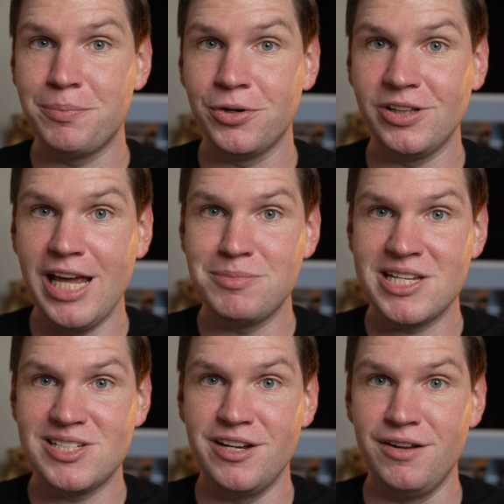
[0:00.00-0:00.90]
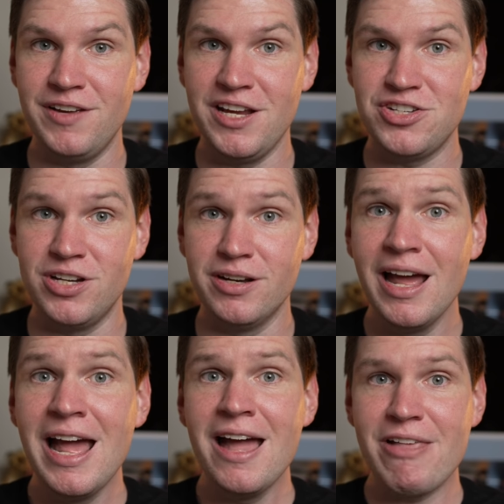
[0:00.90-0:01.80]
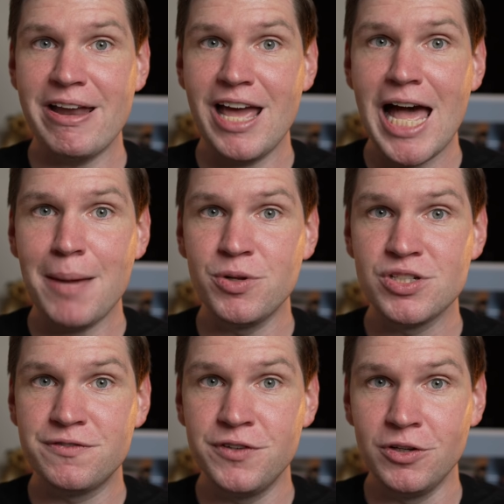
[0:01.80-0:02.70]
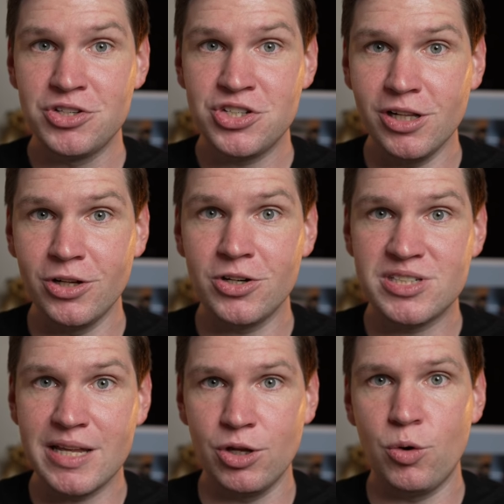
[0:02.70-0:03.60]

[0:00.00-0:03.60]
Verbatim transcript: proclaimed as an innovation that Apple's Phil Schiller said the